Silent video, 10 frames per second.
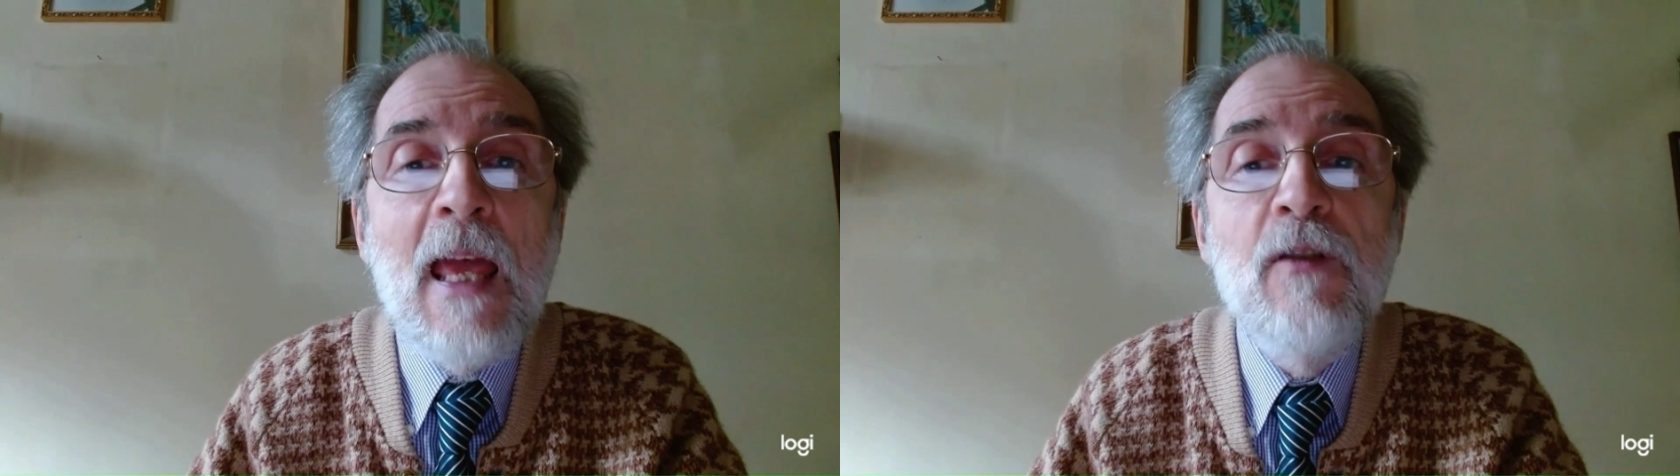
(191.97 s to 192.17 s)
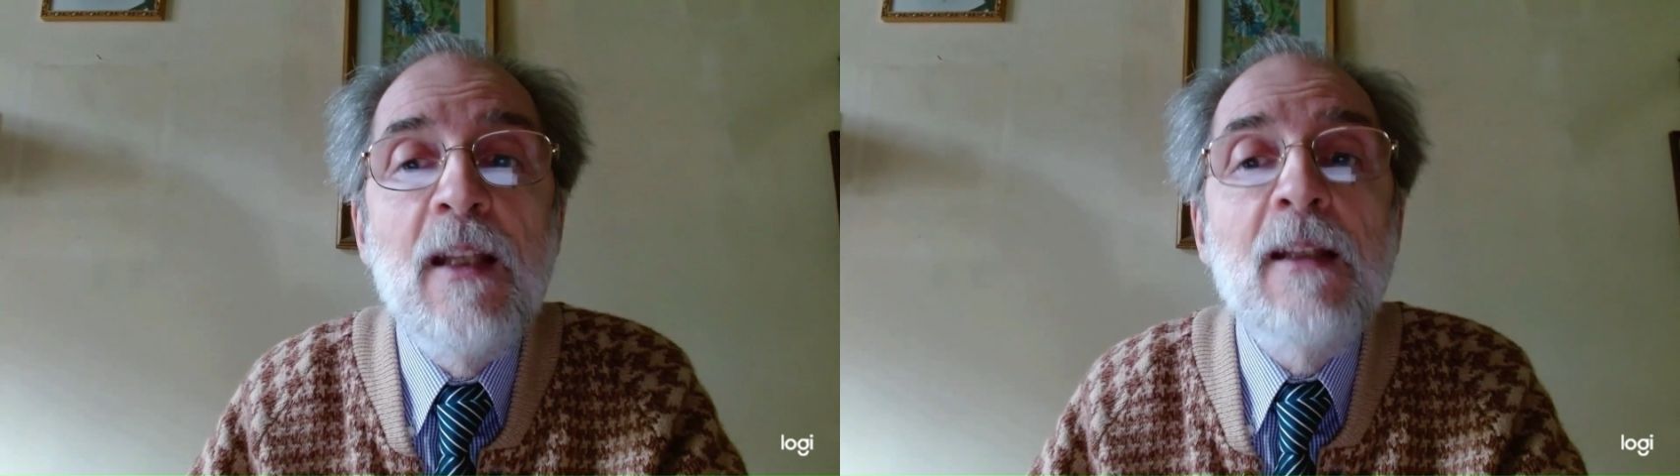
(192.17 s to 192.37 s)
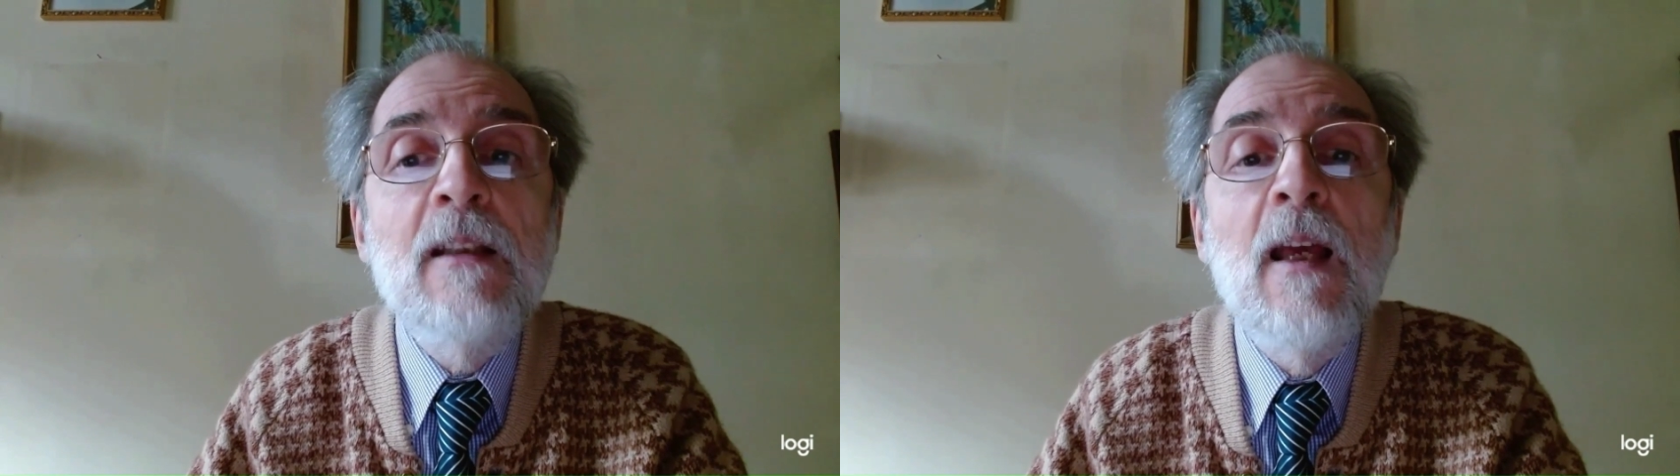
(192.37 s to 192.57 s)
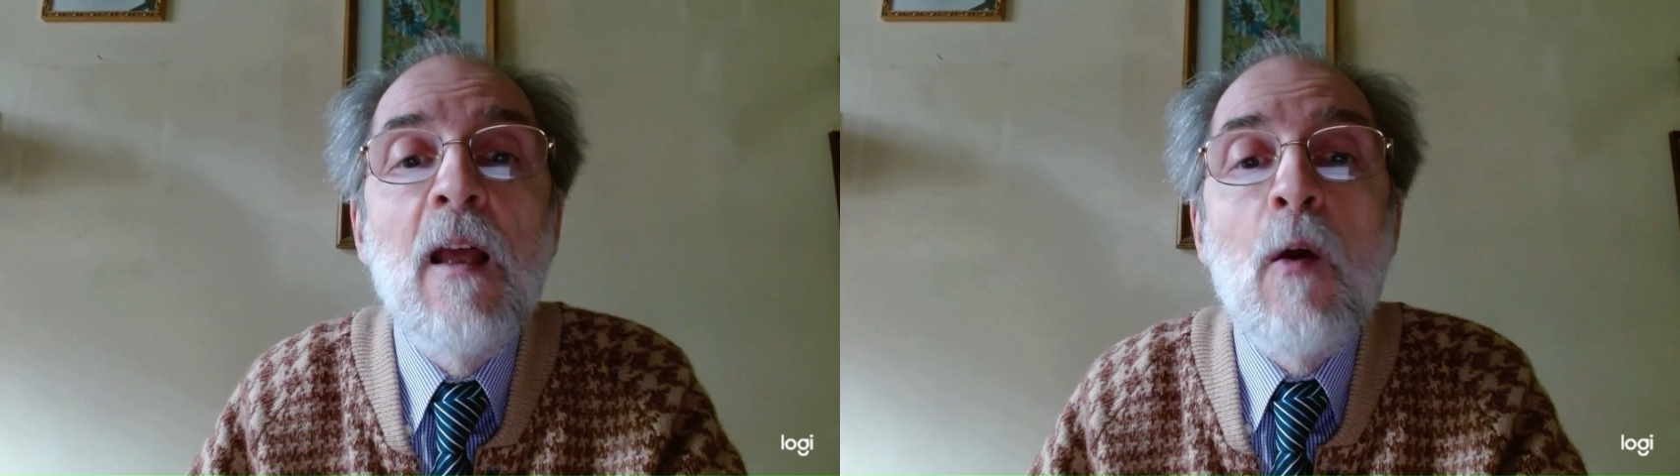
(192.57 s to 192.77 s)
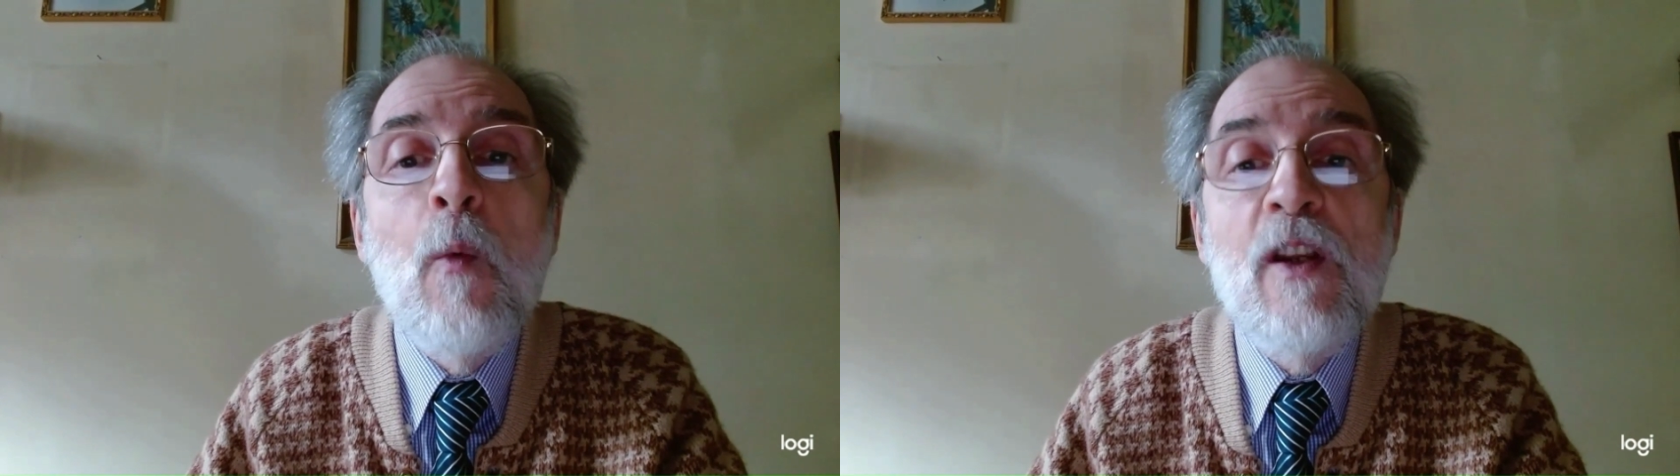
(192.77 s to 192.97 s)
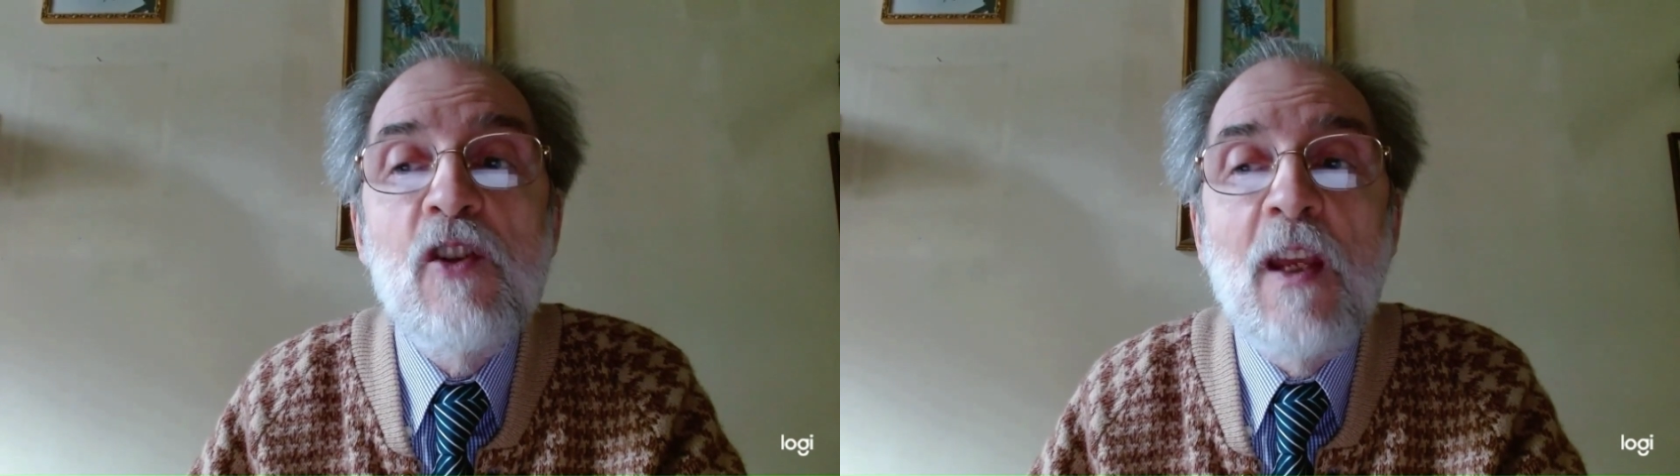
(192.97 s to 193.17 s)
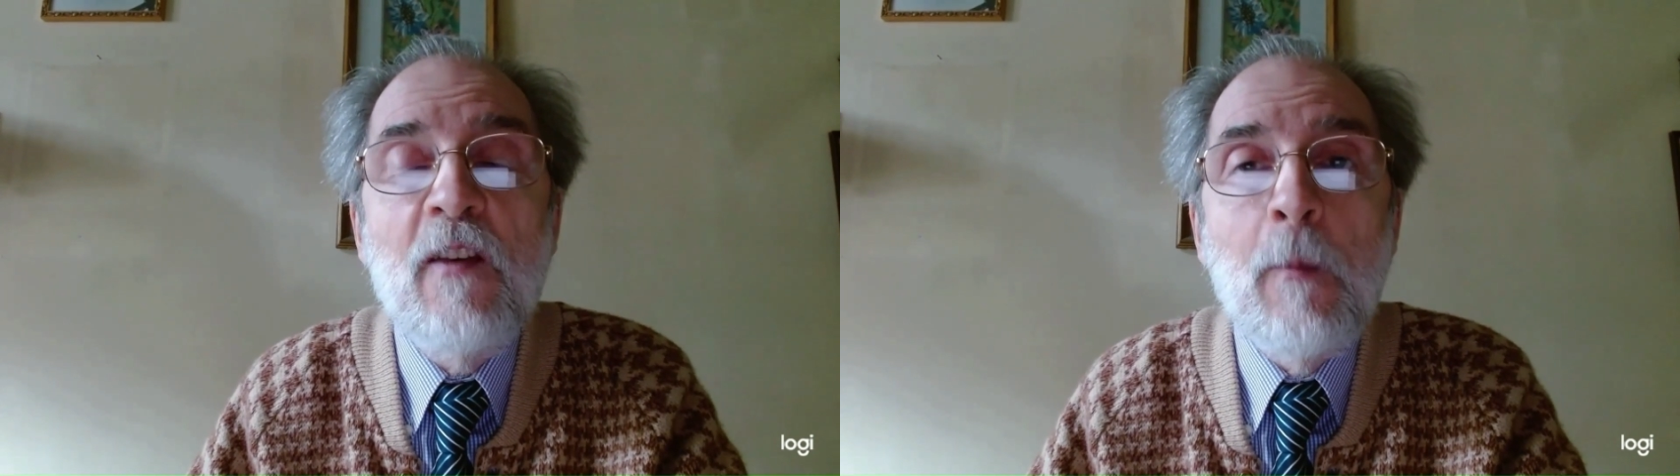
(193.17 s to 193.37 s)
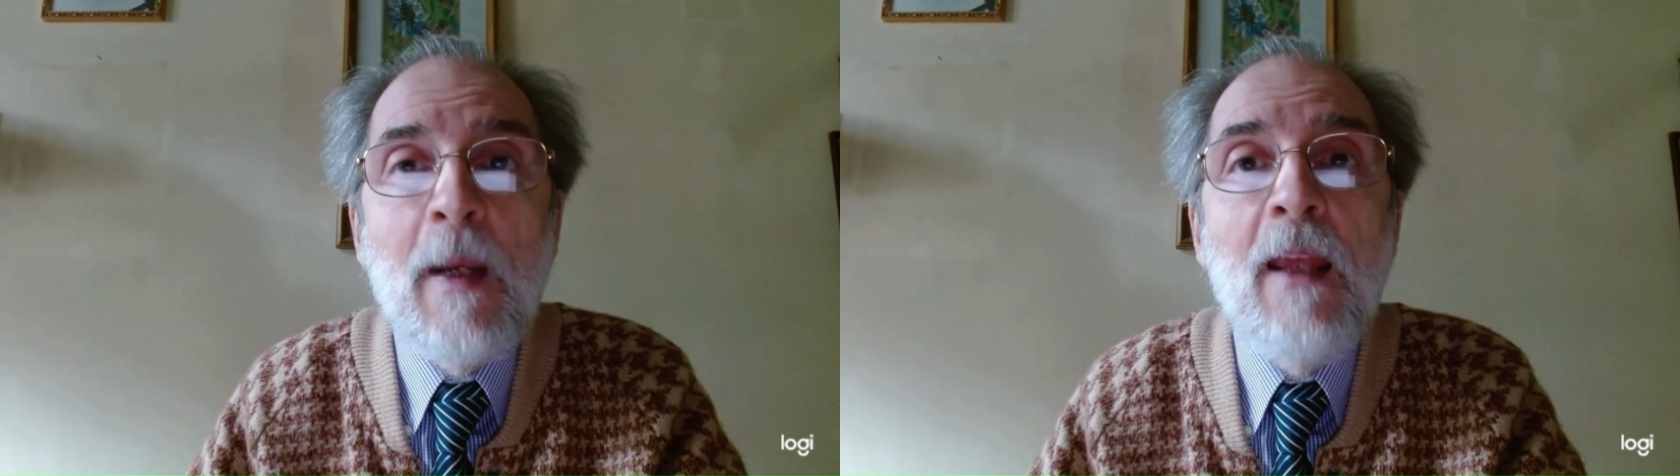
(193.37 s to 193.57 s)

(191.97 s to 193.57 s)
are evident when she